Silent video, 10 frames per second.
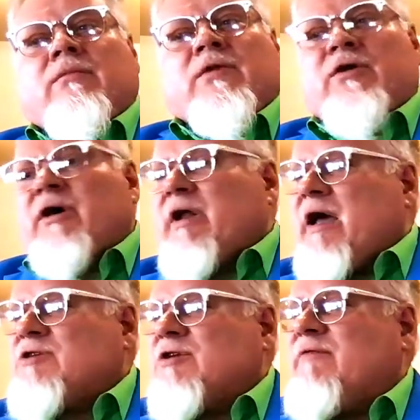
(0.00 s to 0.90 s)
they're not
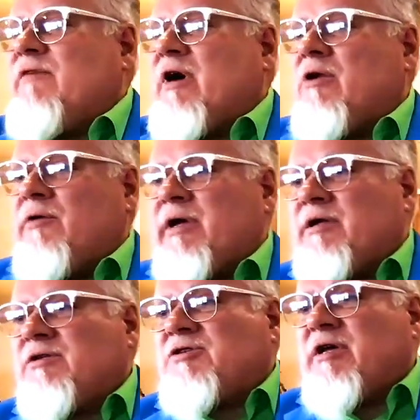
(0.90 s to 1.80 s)
actually following a
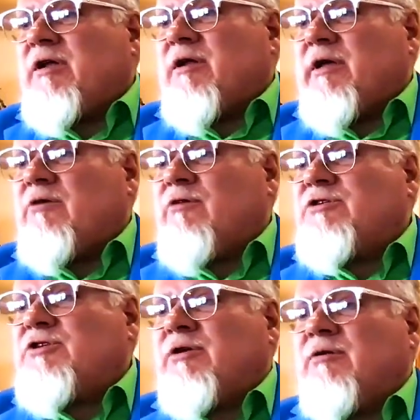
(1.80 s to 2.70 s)
distinctly
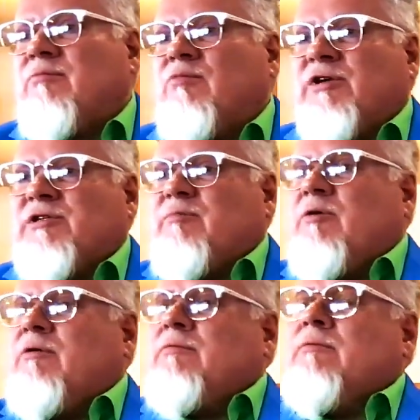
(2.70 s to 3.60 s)
Christian
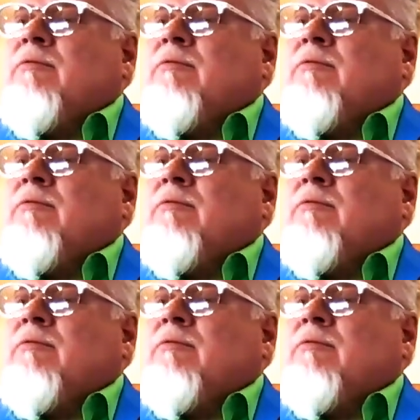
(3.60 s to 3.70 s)
principle.